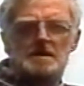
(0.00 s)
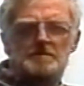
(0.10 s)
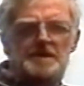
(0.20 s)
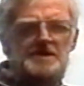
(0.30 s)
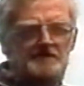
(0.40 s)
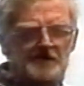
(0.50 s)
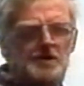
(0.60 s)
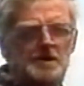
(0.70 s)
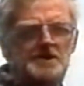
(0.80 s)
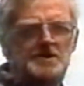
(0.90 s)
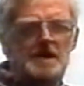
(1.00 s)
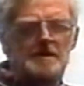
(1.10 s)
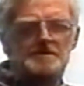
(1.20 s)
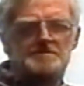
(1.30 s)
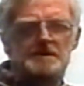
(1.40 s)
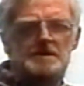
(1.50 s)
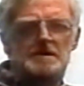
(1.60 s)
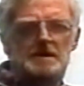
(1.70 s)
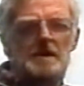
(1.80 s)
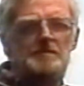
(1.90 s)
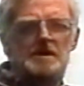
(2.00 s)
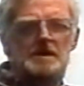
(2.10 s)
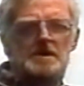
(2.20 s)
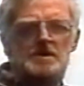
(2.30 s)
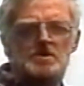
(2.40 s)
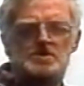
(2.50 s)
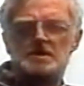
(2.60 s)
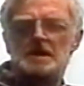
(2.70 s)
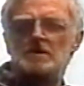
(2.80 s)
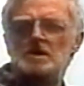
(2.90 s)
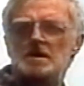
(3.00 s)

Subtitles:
a bit difficult at times, but I'm getting used to it now.